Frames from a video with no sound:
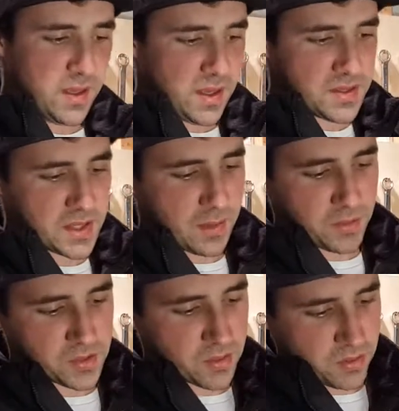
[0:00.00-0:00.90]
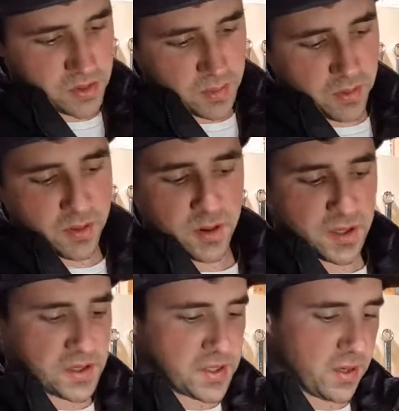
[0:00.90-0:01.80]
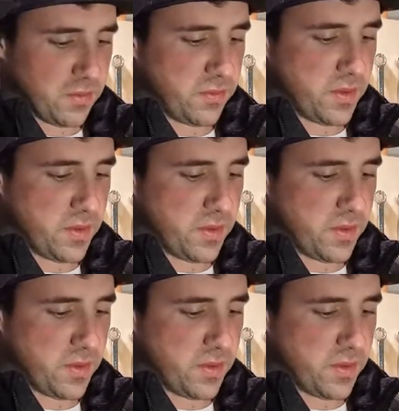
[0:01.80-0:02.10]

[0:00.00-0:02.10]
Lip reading: It's a couple of screws, you put it on yourself.